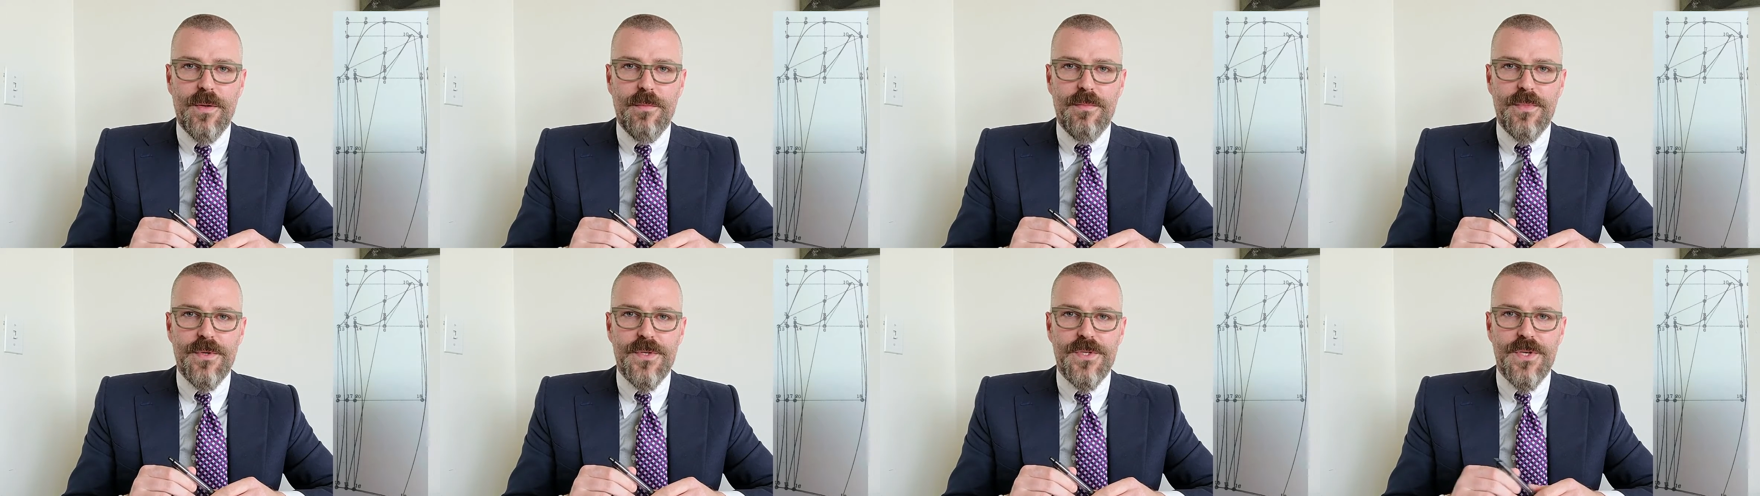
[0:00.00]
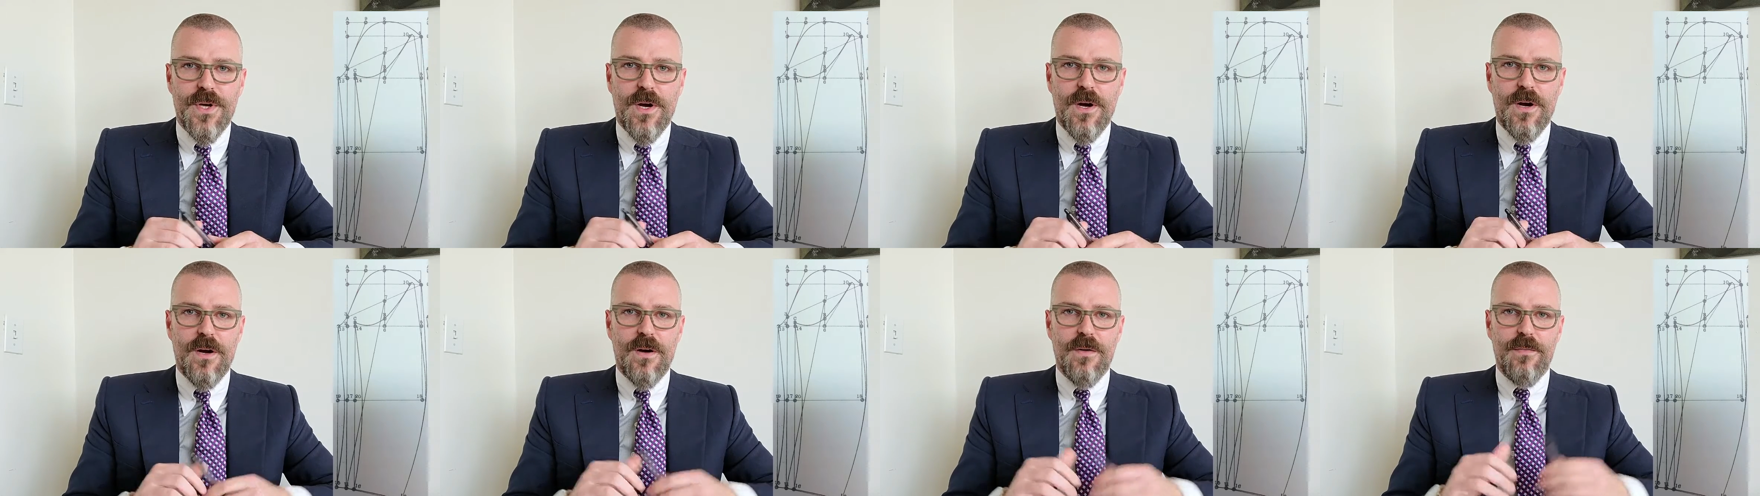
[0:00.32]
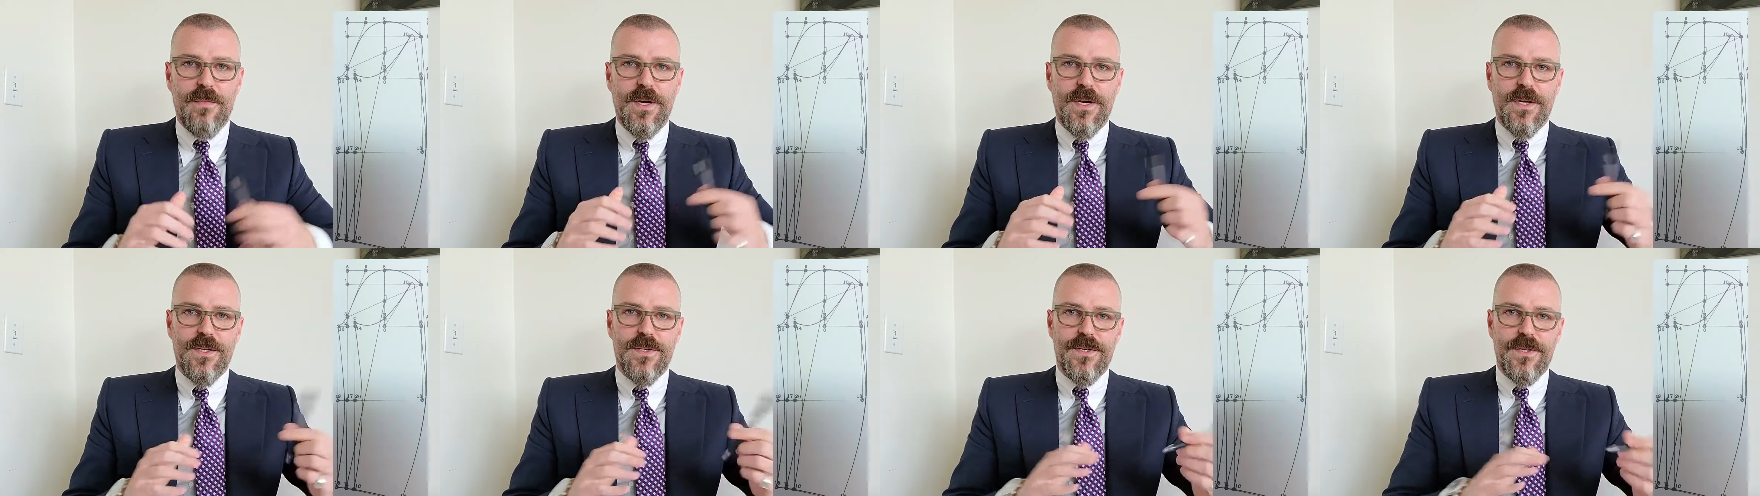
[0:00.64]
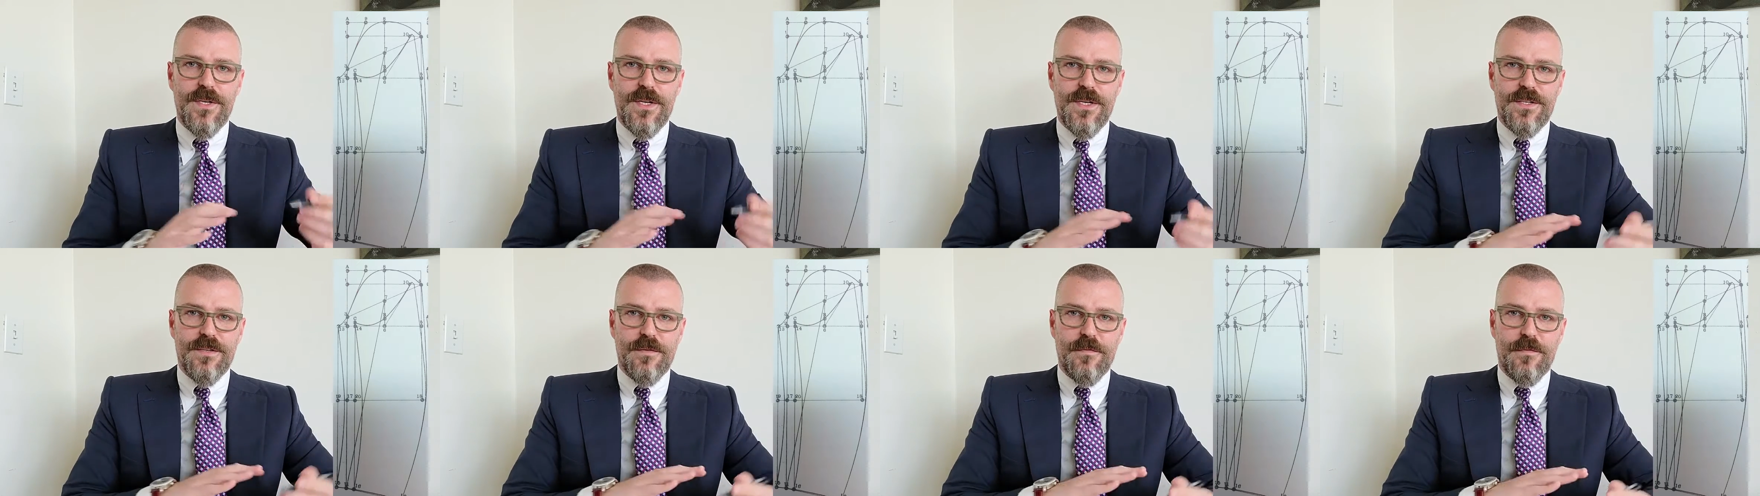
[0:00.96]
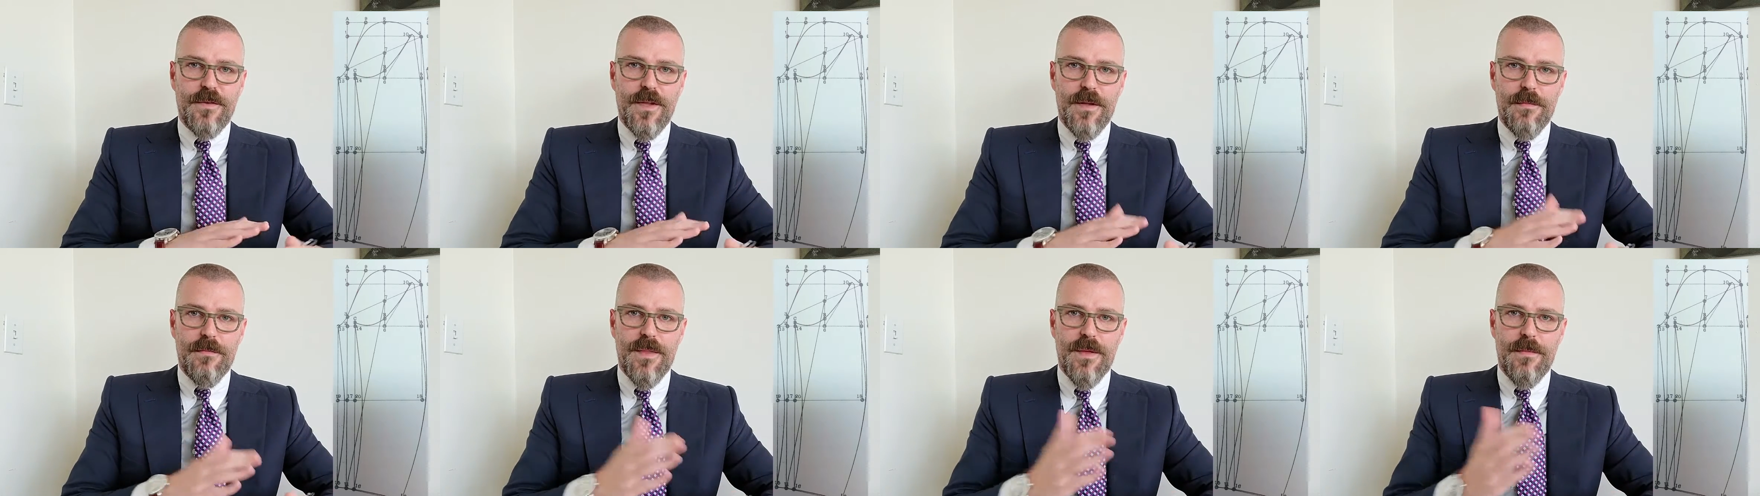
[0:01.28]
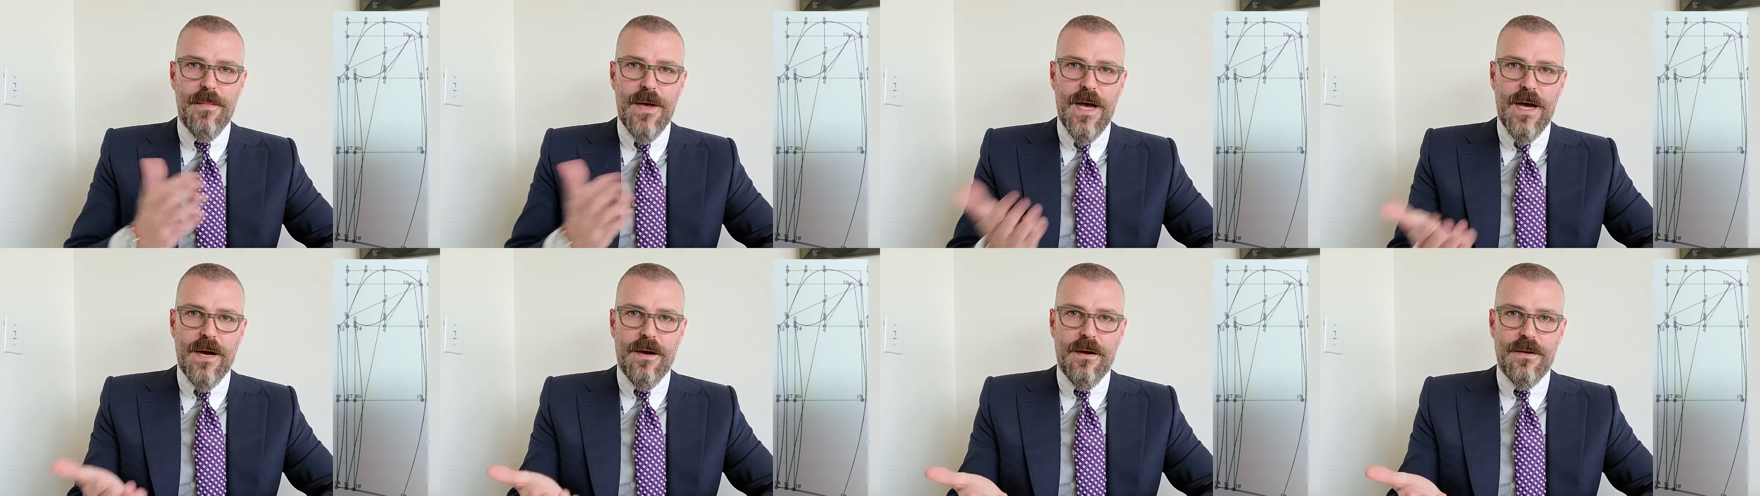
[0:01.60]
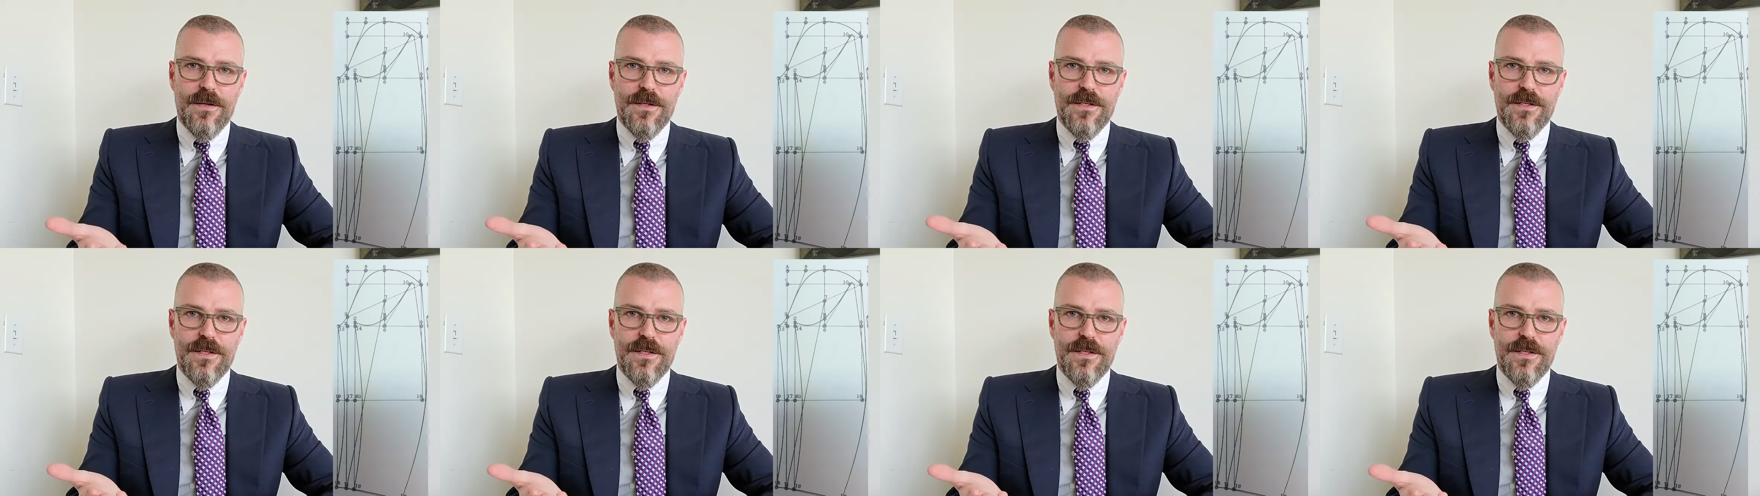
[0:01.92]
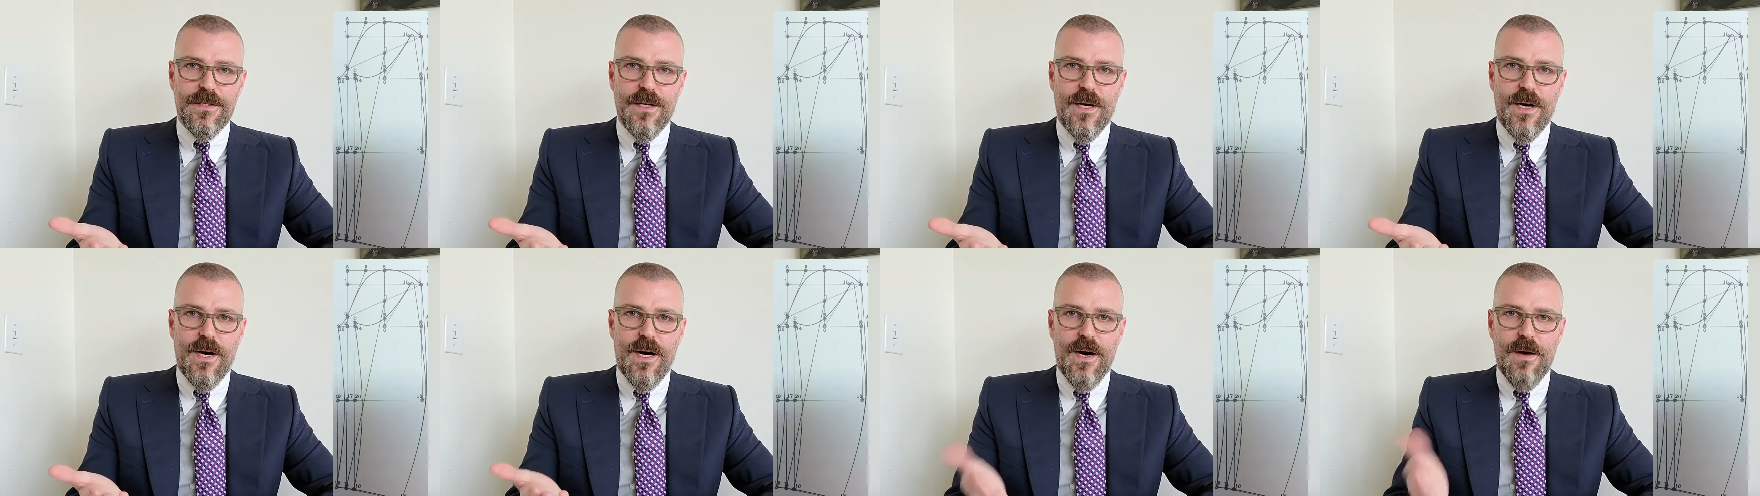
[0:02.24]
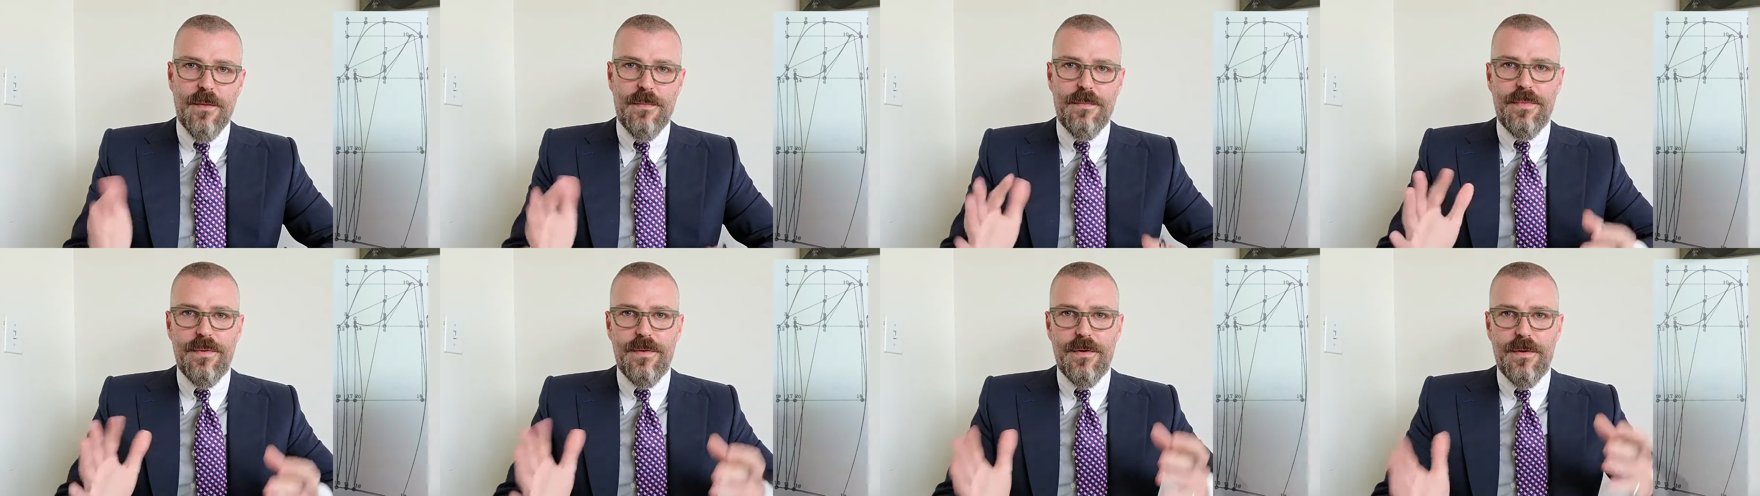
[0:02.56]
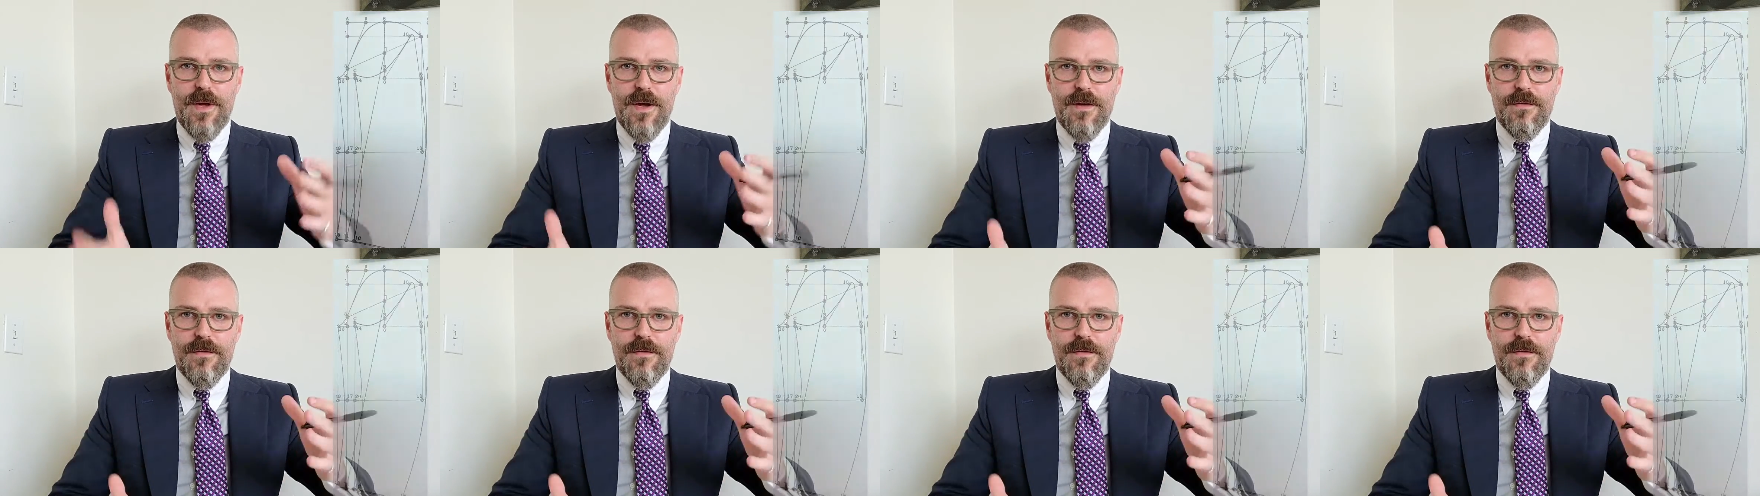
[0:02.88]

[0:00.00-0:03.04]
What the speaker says: bizarre because you need to flip the back onto the top.